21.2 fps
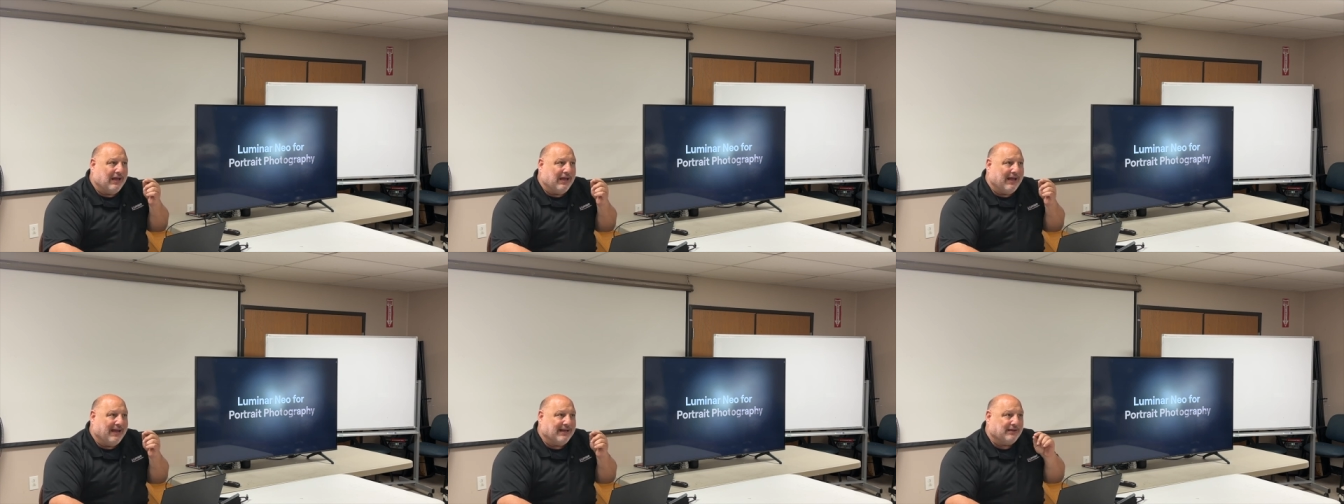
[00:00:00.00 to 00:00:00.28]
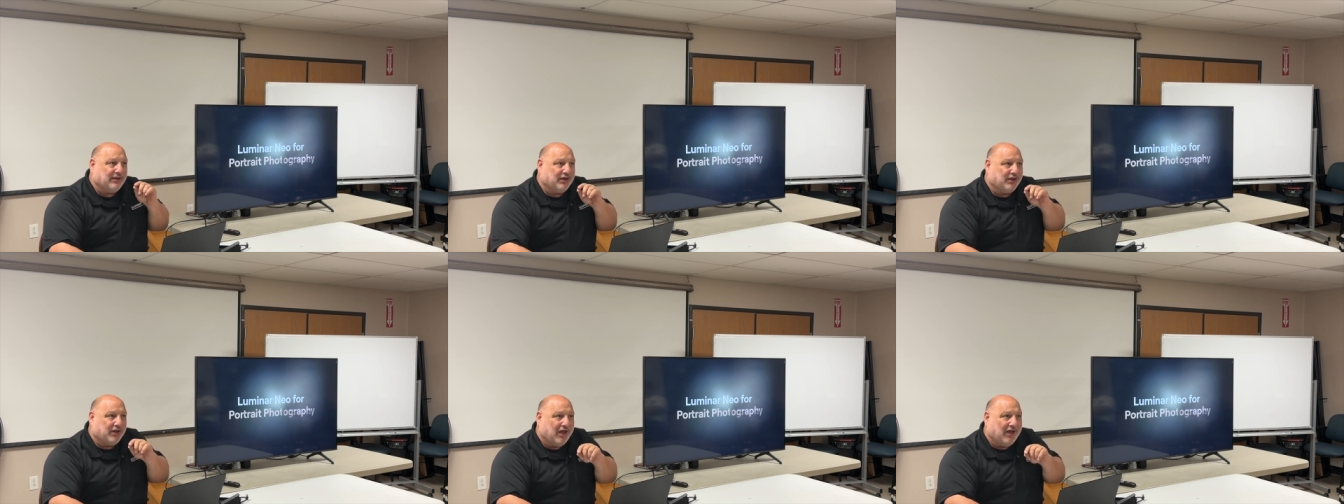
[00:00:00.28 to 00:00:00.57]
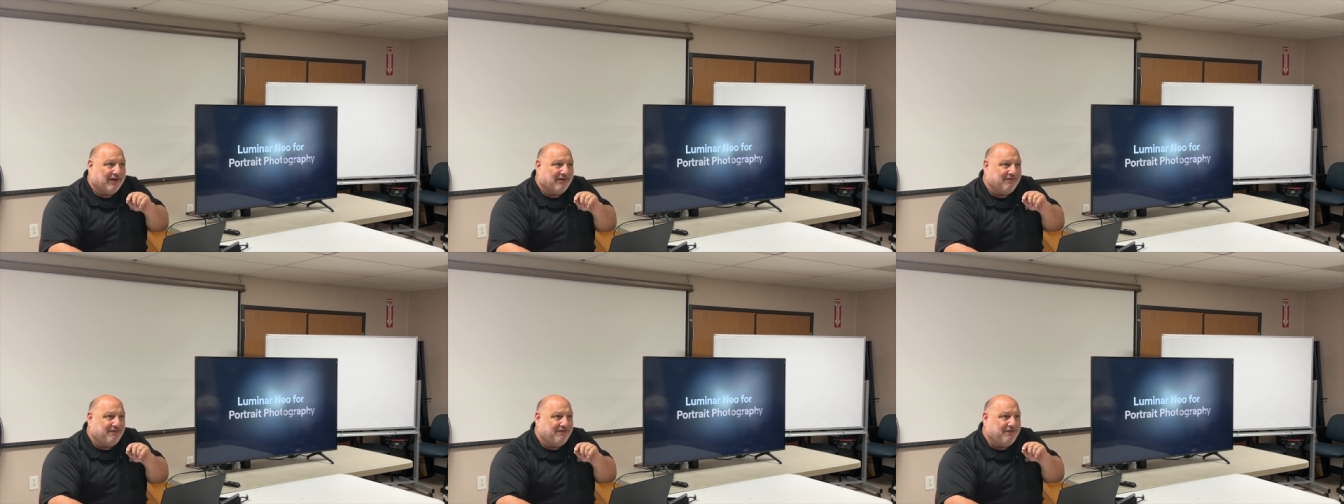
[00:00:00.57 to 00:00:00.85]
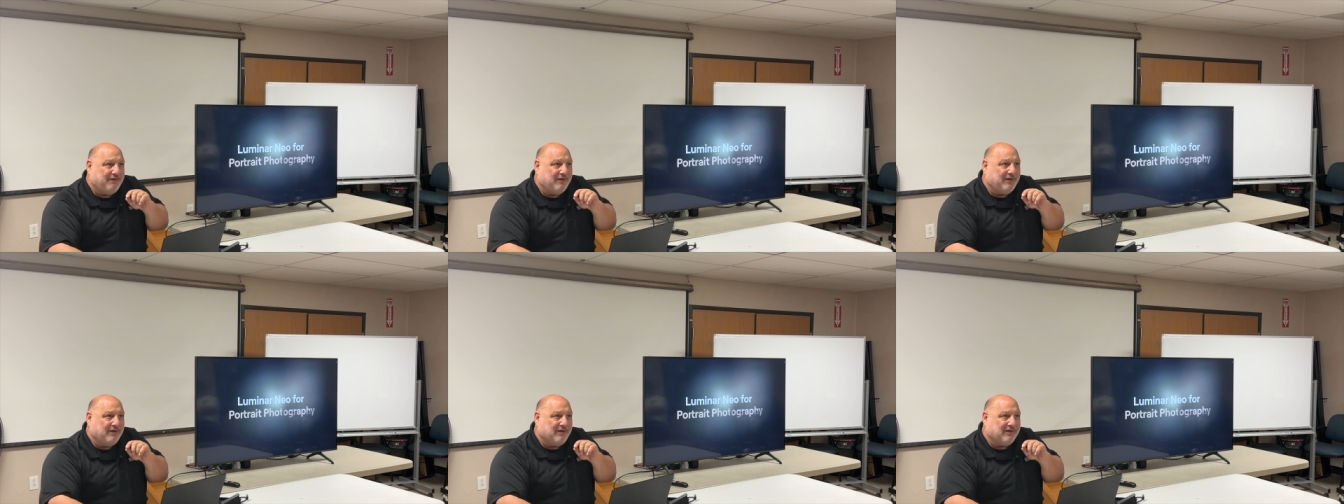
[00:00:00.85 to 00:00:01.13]
I
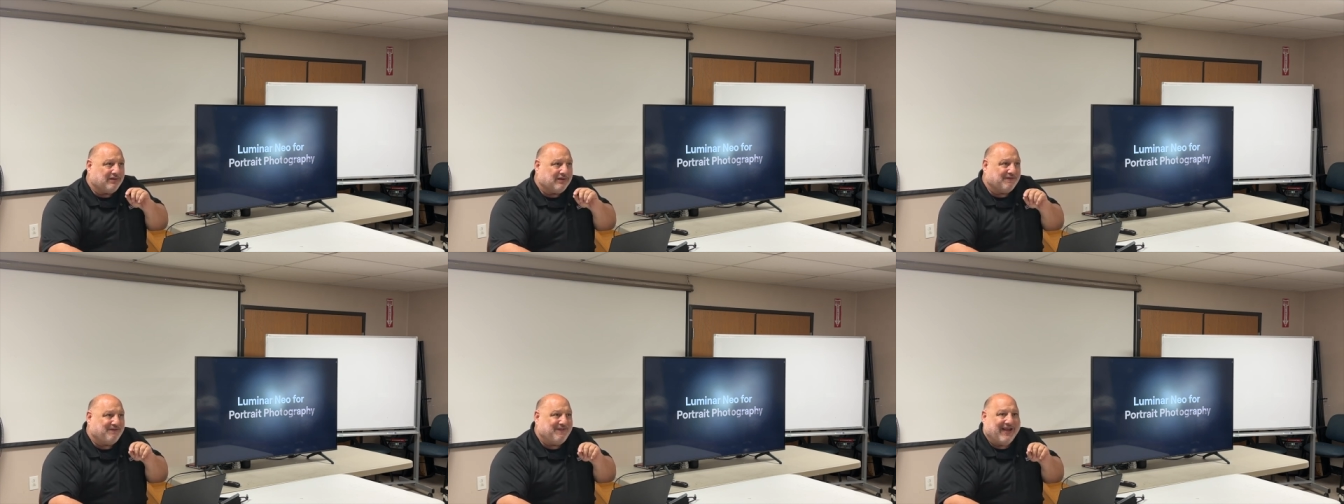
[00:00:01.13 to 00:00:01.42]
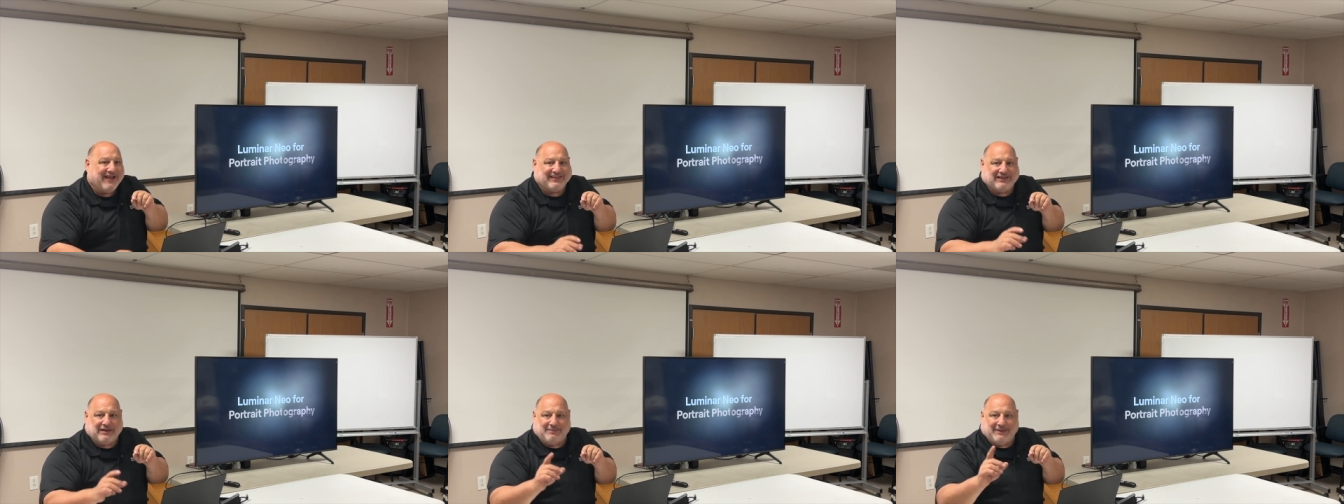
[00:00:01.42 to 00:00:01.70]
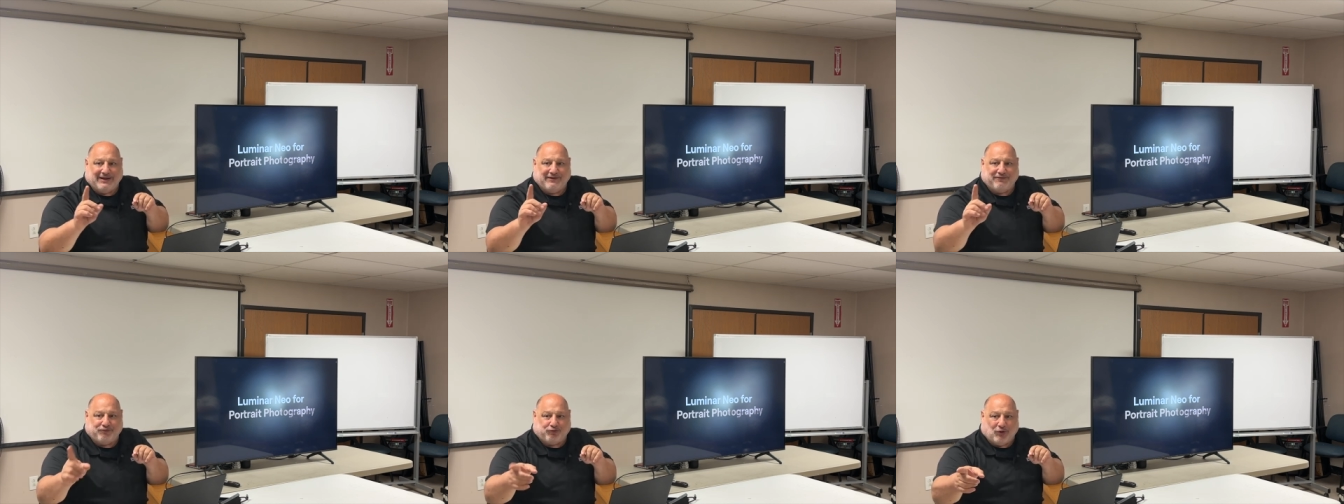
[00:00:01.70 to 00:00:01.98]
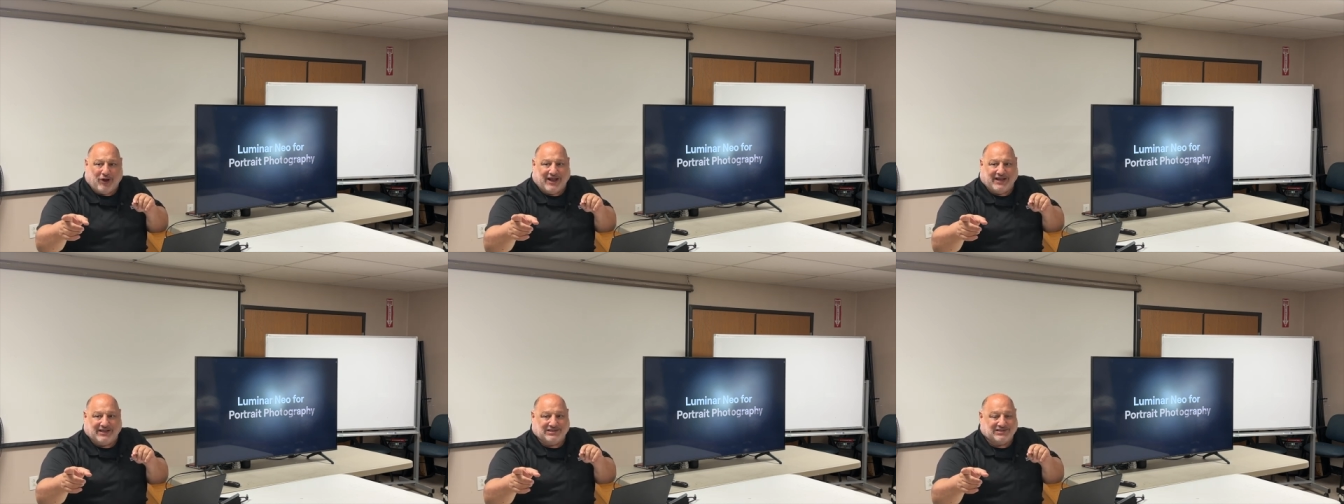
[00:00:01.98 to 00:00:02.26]
love the fact that my
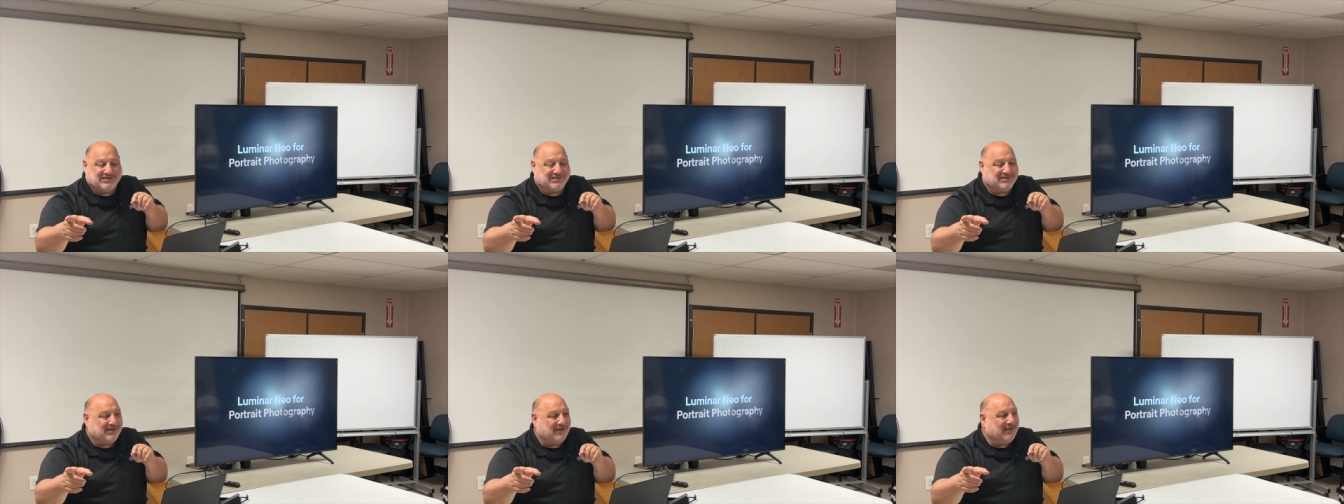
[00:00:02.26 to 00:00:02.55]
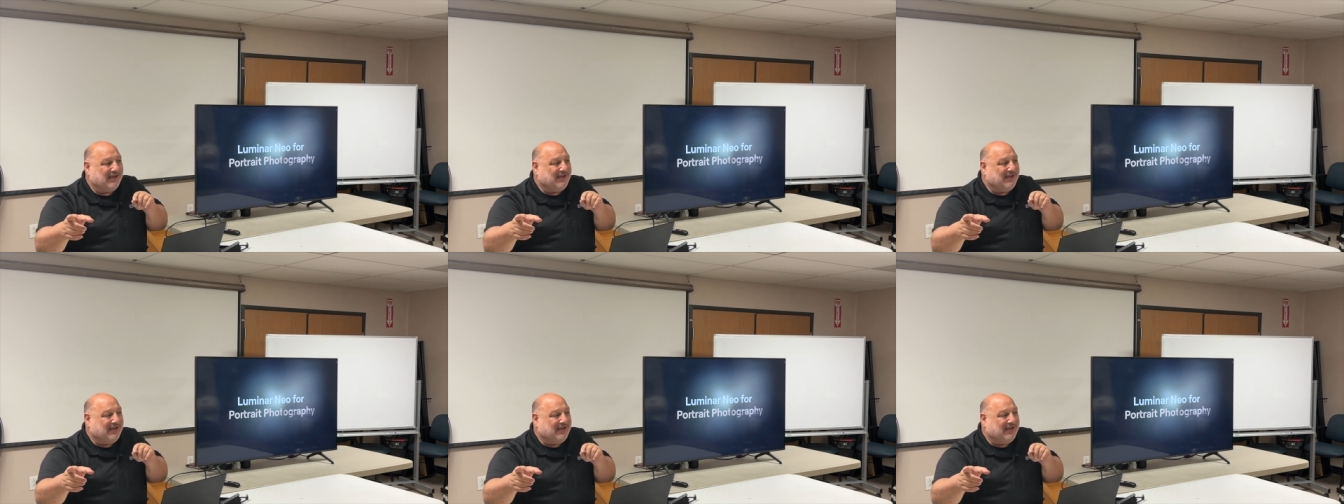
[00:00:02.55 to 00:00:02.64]
friends